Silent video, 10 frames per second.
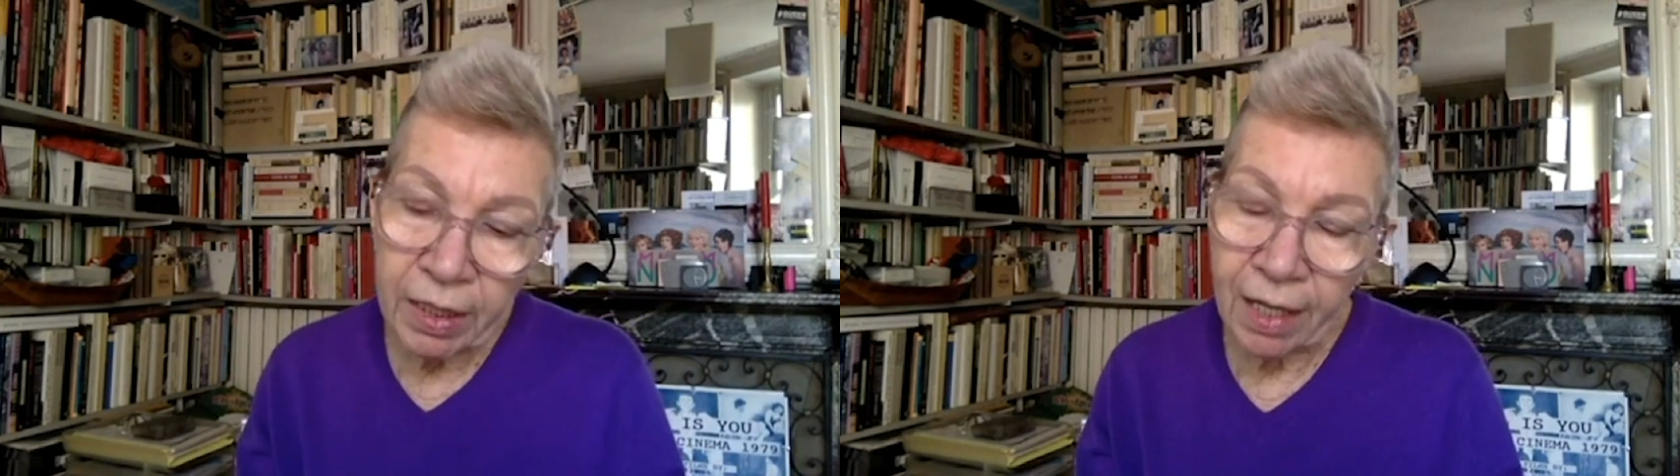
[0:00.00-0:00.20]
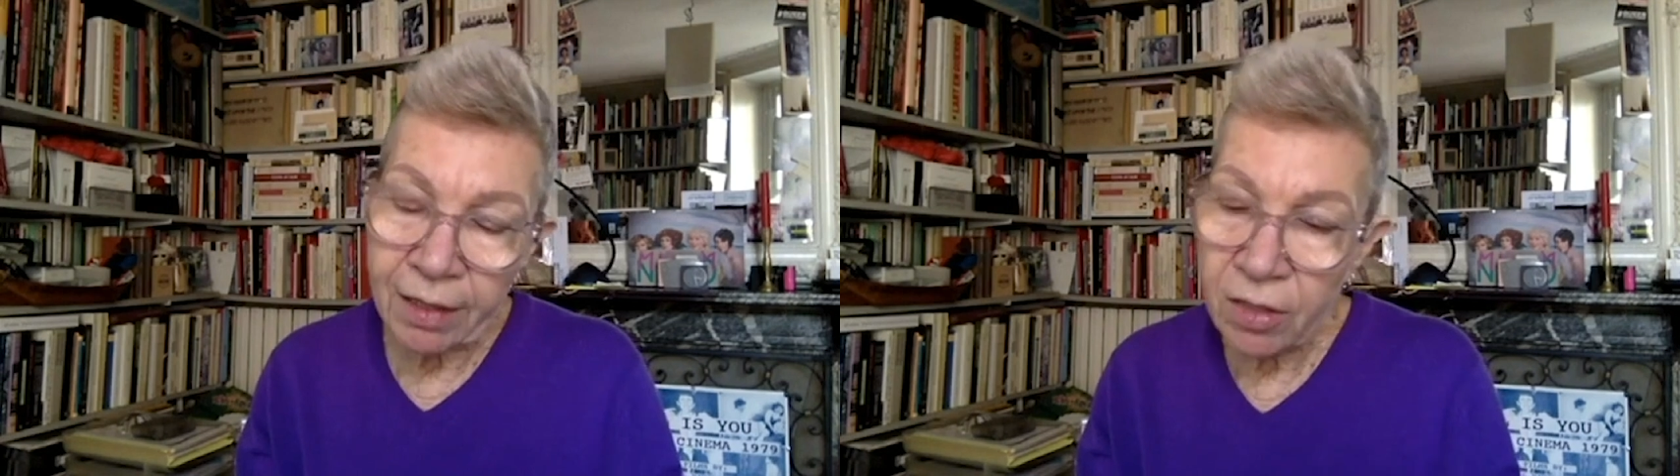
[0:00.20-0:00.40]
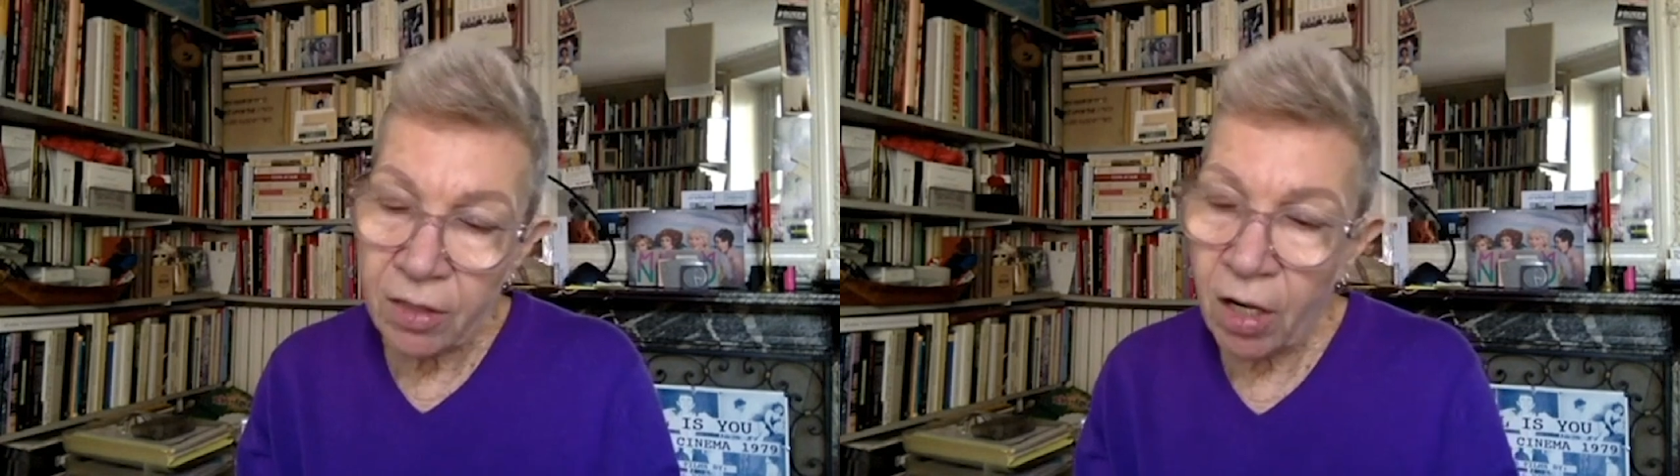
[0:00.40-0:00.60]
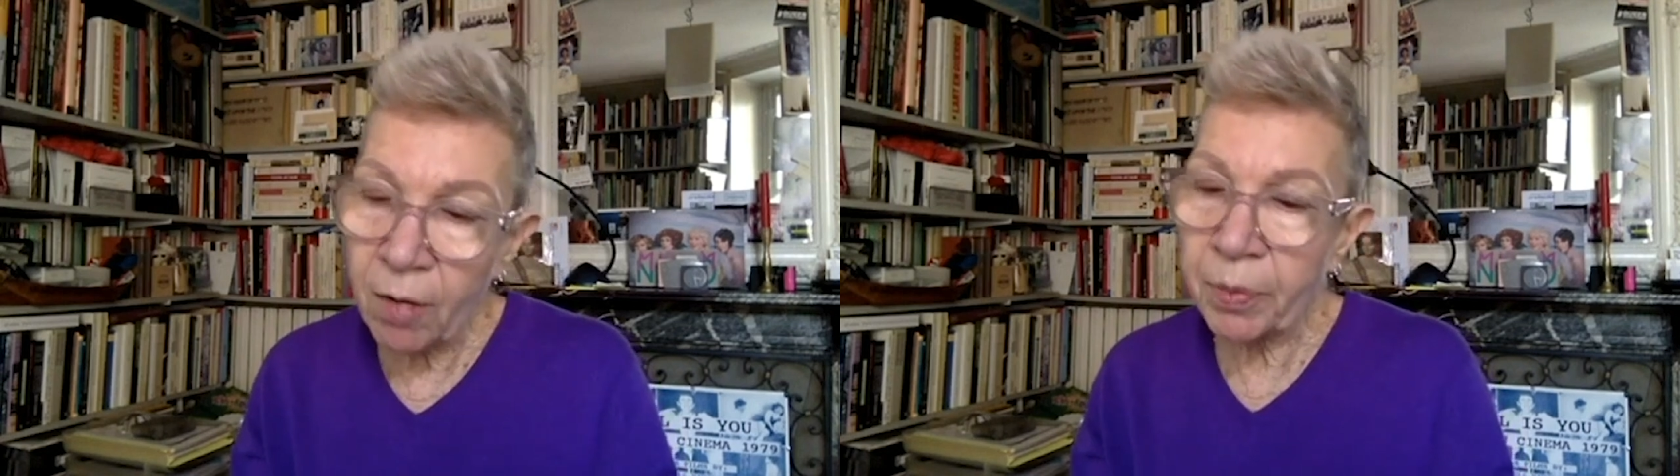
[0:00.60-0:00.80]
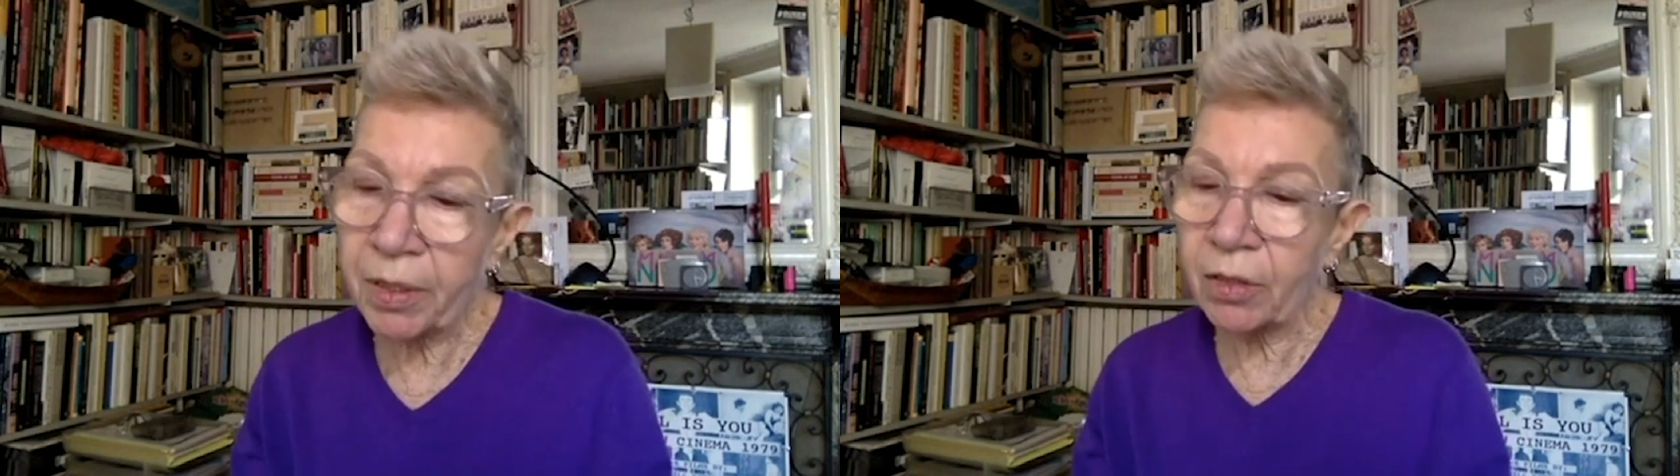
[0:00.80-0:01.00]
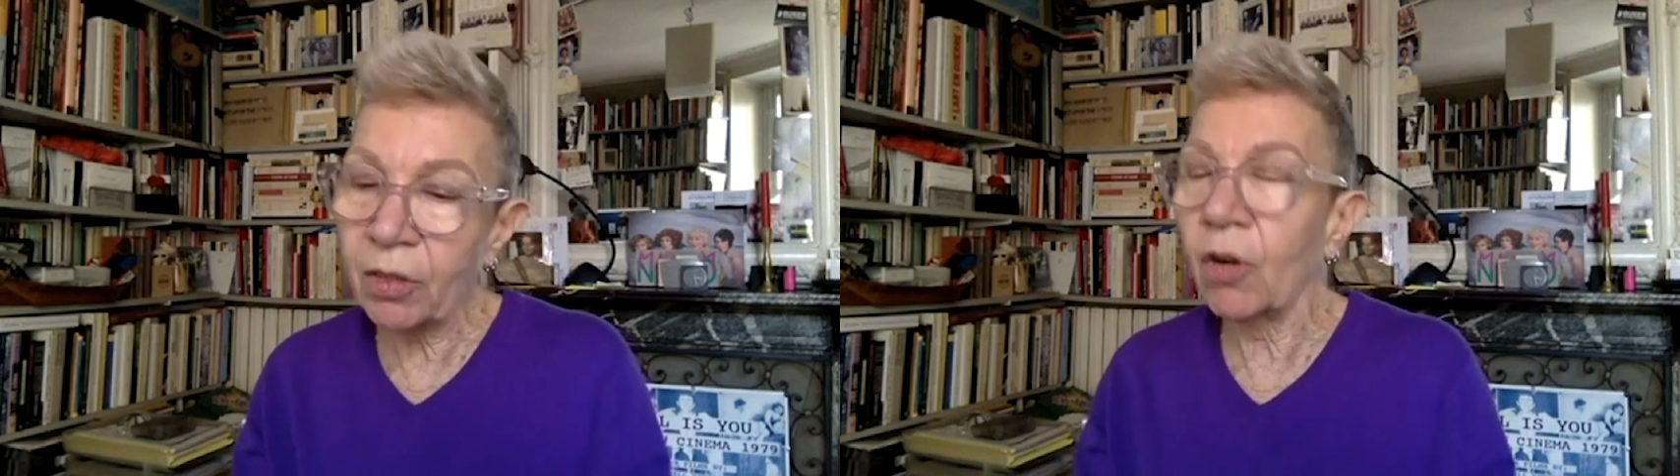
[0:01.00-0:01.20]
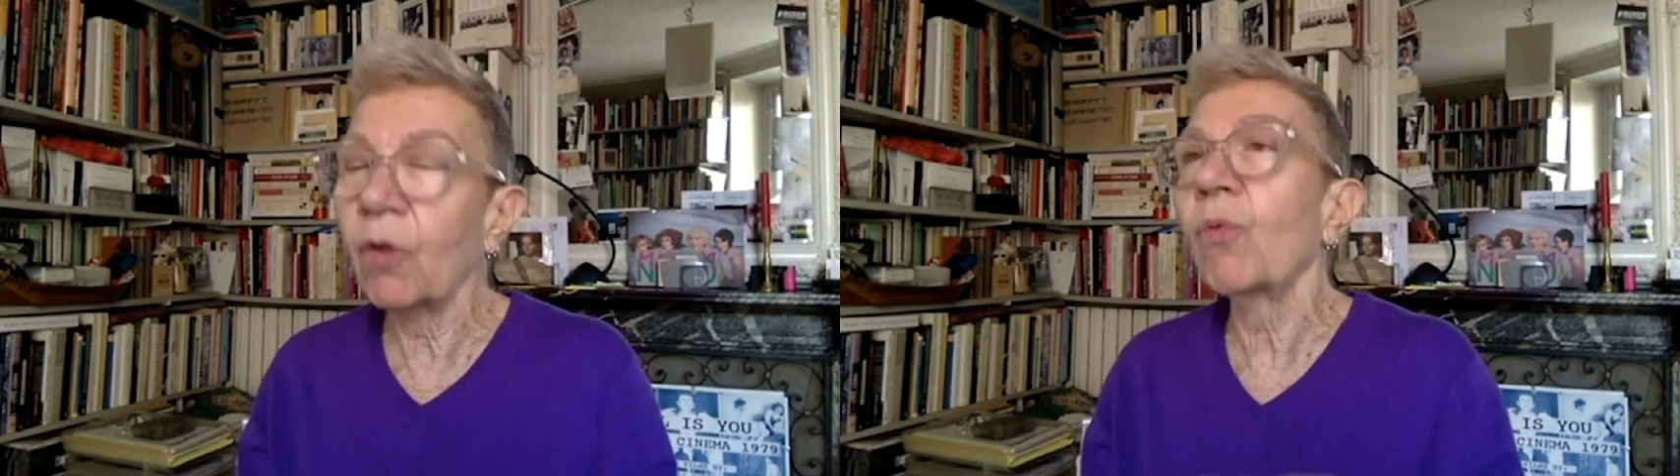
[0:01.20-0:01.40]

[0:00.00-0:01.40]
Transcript: in ACT UP, you know,